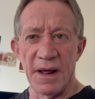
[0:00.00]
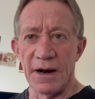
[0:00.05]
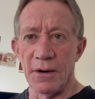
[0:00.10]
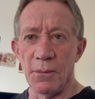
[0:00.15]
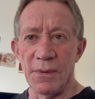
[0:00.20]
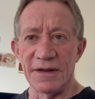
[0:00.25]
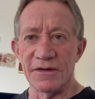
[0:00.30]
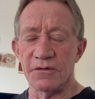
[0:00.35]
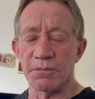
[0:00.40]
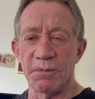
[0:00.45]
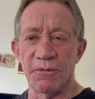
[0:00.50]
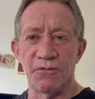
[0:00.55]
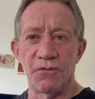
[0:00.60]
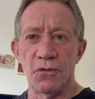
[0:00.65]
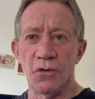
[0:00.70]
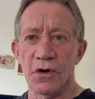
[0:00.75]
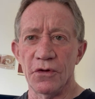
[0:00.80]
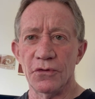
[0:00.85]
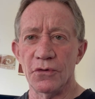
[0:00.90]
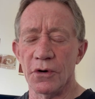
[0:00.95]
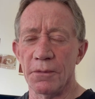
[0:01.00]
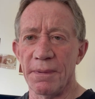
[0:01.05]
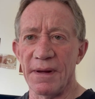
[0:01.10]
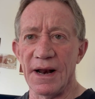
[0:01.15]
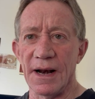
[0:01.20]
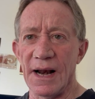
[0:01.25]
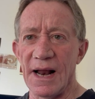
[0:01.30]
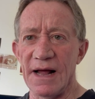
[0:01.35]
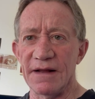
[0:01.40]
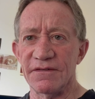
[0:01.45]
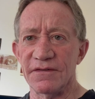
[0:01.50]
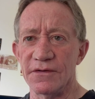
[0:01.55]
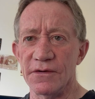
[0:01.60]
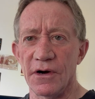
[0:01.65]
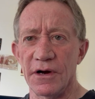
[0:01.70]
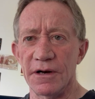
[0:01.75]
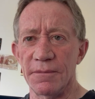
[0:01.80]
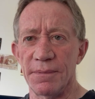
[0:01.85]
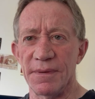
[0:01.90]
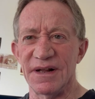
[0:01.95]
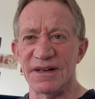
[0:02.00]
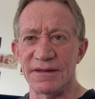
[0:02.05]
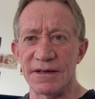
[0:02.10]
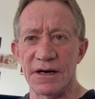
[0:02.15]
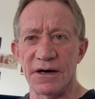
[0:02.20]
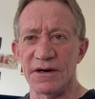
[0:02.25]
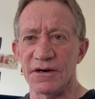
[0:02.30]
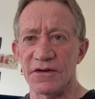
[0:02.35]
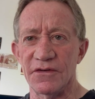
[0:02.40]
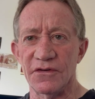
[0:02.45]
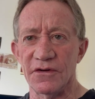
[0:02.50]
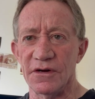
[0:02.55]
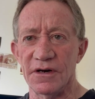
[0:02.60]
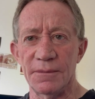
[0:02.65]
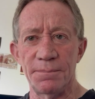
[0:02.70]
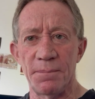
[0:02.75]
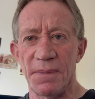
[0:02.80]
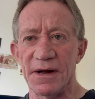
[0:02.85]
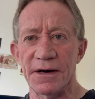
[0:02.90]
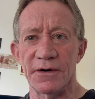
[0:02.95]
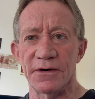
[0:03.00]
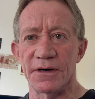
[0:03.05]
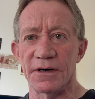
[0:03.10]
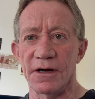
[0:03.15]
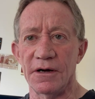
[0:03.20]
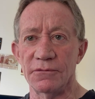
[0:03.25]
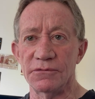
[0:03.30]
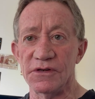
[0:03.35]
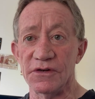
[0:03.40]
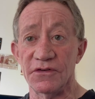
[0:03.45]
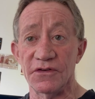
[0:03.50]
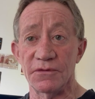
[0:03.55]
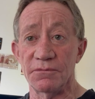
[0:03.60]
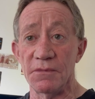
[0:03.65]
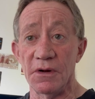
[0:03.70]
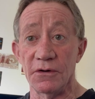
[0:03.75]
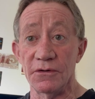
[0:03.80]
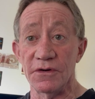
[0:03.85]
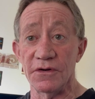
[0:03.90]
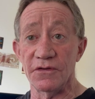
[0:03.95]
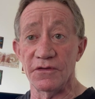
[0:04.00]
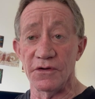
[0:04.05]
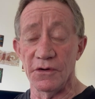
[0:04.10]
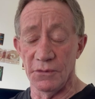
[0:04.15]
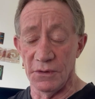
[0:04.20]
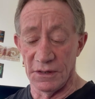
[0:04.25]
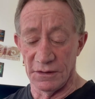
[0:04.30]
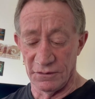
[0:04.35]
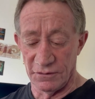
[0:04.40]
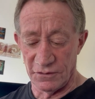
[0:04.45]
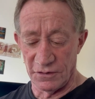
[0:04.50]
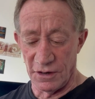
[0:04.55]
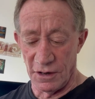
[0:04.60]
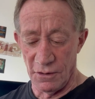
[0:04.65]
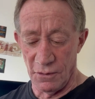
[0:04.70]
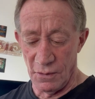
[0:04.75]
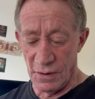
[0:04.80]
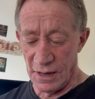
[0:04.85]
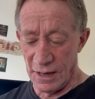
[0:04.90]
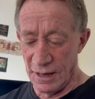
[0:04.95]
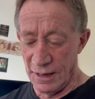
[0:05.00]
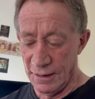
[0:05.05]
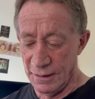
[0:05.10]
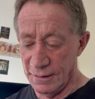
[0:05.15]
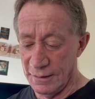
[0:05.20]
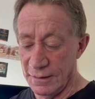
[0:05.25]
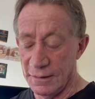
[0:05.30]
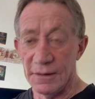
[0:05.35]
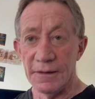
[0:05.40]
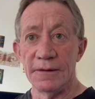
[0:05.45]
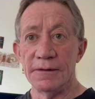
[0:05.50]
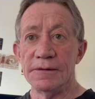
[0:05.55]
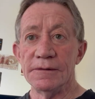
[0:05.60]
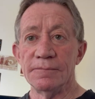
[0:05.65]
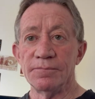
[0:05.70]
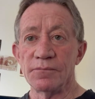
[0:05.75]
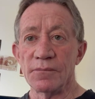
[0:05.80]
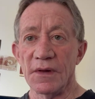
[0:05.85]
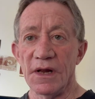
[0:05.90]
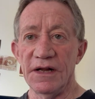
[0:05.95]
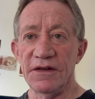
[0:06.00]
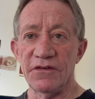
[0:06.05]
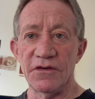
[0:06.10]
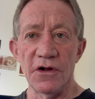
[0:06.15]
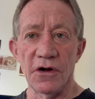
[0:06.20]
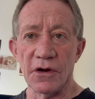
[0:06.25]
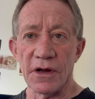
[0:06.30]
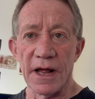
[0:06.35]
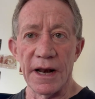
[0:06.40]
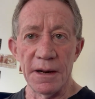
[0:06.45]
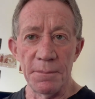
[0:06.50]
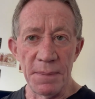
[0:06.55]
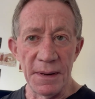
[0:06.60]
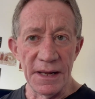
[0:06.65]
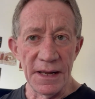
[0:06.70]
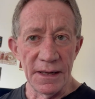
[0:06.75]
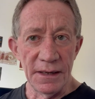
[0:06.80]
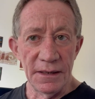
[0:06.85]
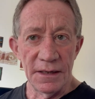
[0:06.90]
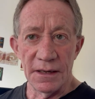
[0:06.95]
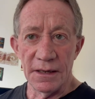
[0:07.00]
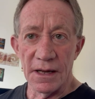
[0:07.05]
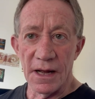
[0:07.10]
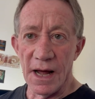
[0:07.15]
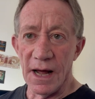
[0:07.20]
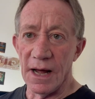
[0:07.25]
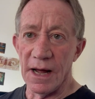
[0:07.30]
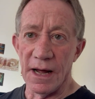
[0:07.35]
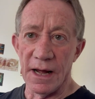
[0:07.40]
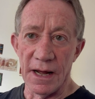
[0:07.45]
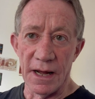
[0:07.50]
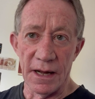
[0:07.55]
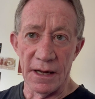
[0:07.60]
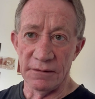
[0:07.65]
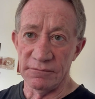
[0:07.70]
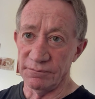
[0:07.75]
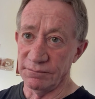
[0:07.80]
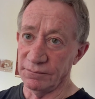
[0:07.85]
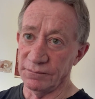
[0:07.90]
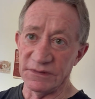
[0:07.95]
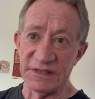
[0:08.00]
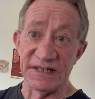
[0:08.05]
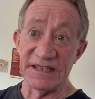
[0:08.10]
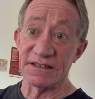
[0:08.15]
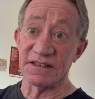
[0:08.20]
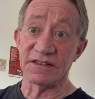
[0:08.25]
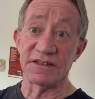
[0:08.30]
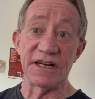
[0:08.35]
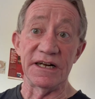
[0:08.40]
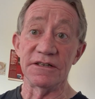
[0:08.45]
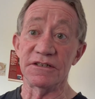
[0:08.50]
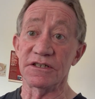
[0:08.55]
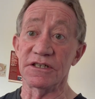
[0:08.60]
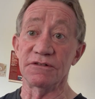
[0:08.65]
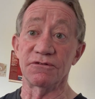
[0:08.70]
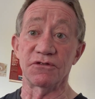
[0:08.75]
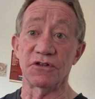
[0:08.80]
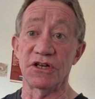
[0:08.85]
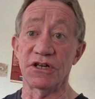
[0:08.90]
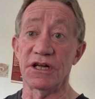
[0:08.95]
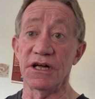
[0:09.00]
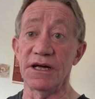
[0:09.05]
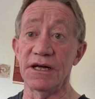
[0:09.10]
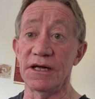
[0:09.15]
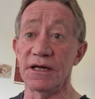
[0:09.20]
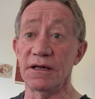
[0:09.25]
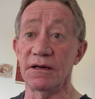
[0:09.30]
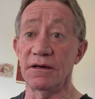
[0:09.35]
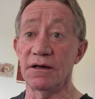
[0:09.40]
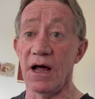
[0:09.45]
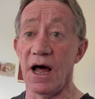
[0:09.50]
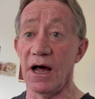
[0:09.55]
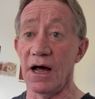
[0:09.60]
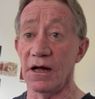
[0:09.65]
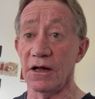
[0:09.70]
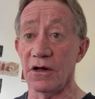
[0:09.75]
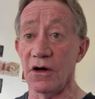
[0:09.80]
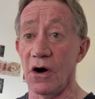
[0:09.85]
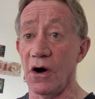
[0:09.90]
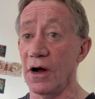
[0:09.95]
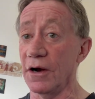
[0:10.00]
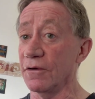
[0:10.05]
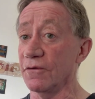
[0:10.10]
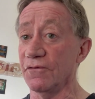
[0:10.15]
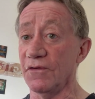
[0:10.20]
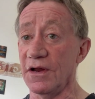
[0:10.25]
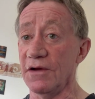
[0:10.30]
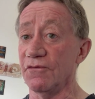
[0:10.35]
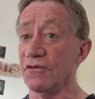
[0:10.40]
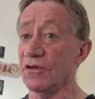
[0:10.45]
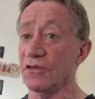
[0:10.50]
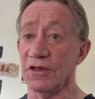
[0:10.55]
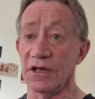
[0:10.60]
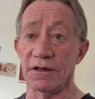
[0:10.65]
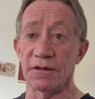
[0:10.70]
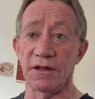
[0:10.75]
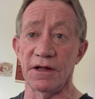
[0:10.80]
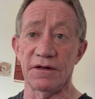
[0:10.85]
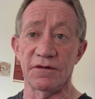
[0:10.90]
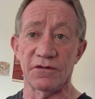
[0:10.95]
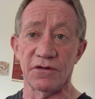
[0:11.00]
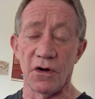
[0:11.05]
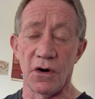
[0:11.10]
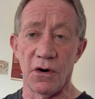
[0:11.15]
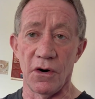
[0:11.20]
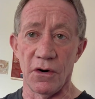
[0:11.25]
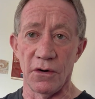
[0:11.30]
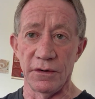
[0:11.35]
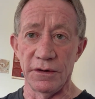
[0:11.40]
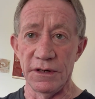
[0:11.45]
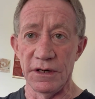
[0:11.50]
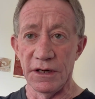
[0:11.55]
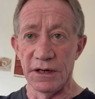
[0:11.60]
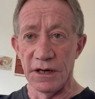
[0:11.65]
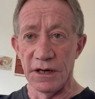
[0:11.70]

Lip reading: once before. I thought about it last night a bit, and then I decided, bugger it, I'll just do it. So it's not going to be an extensive gig guide of everything that's on,